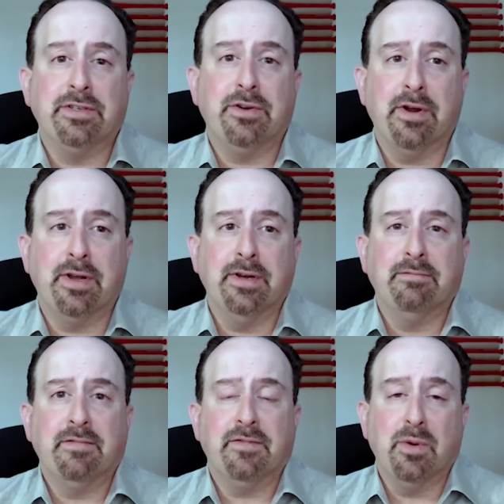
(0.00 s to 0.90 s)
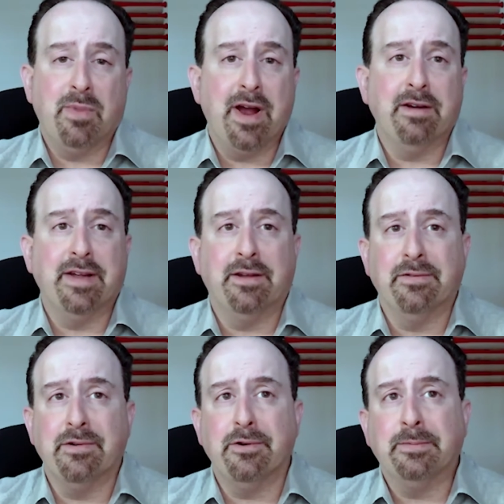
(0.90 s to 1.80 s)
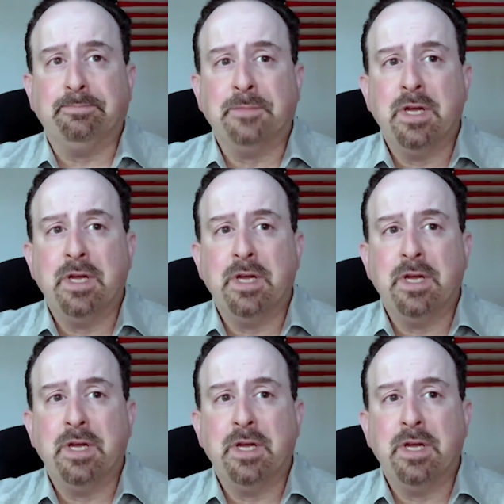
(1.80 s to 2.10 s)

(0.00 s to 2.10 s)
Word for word: target for a buyer down the road.